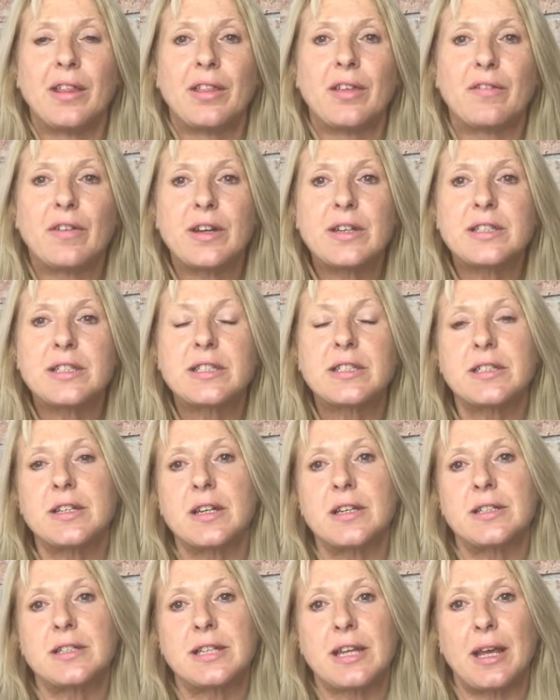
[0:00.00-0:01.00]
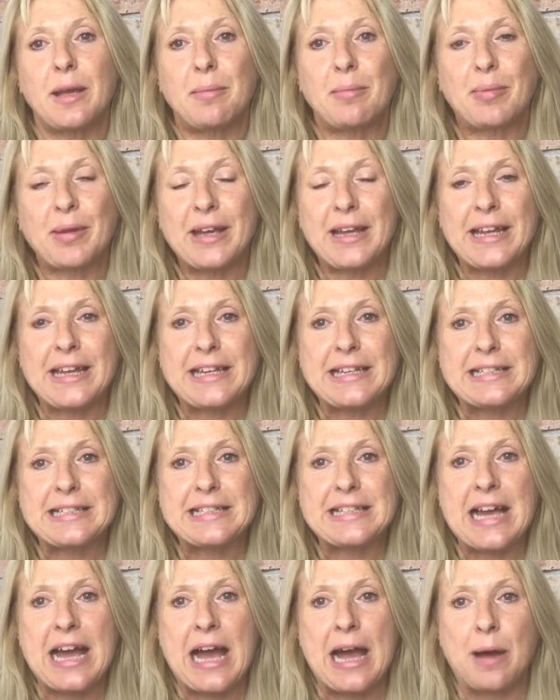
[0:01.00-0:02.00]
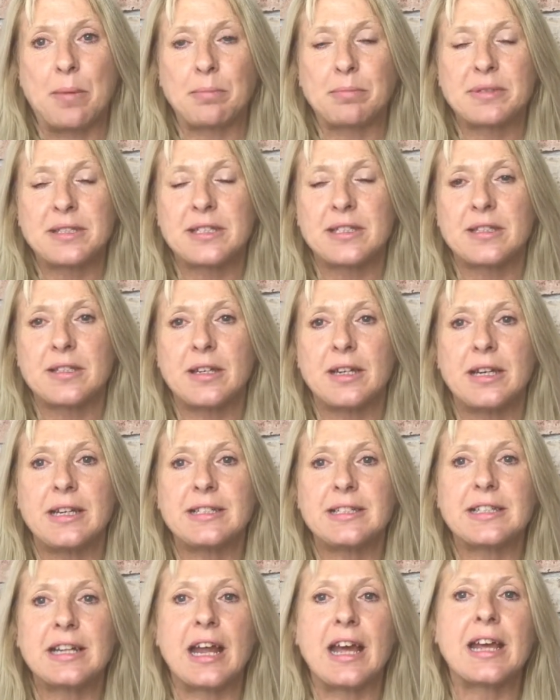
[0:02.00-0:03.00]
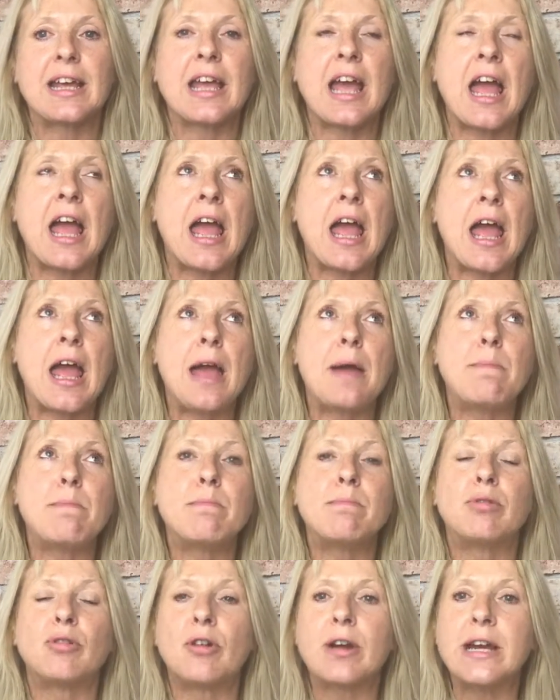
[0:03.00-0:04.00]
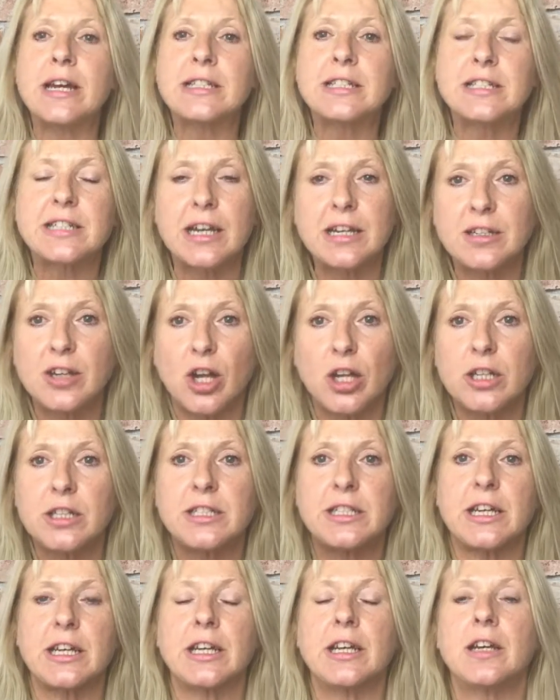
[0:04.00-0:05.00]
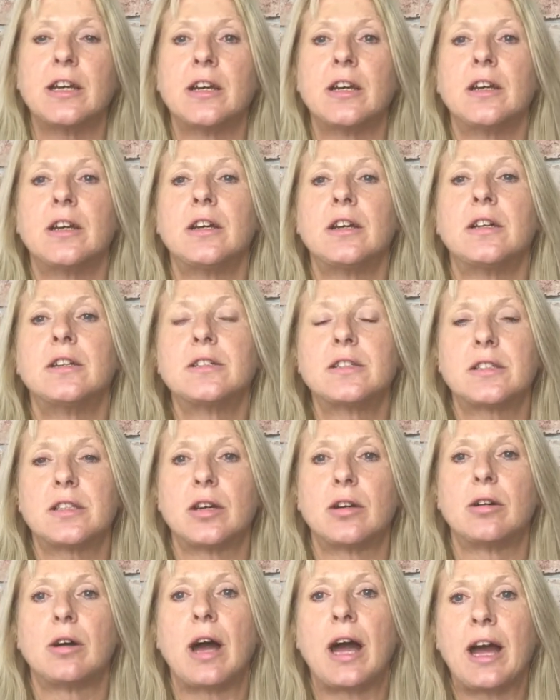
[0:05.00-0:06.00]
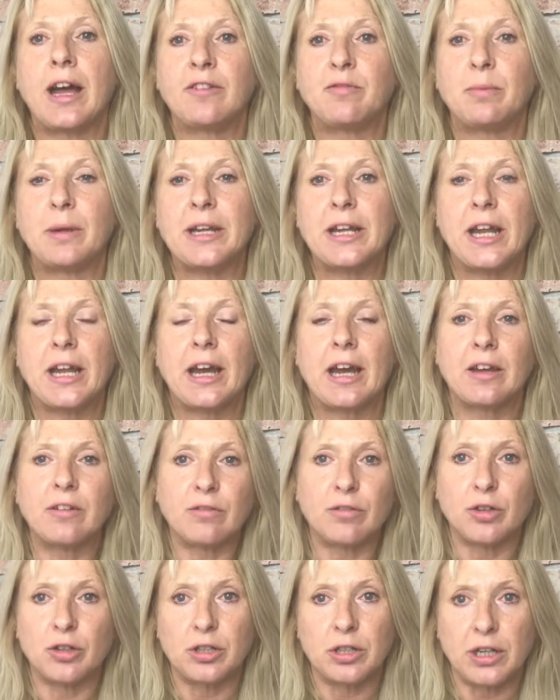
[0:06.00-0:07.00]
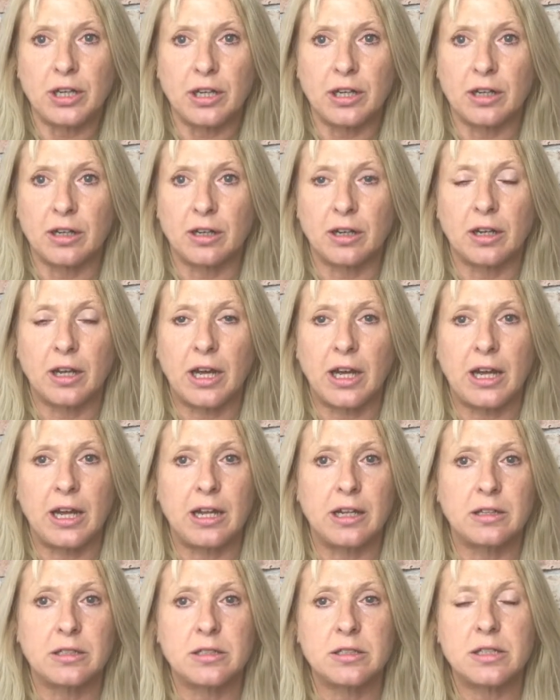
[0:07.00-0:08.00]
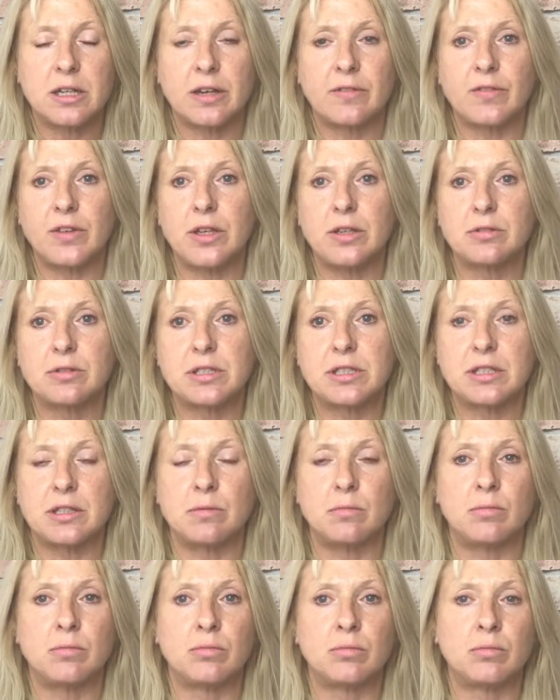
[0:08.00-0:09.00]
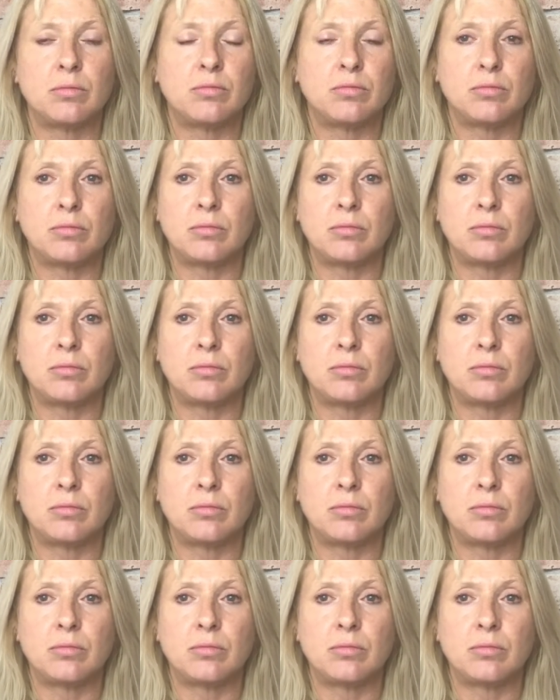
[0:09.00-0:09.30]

The first tip is apps. It's like embrace technology. So I've been an iPhone girl and have used them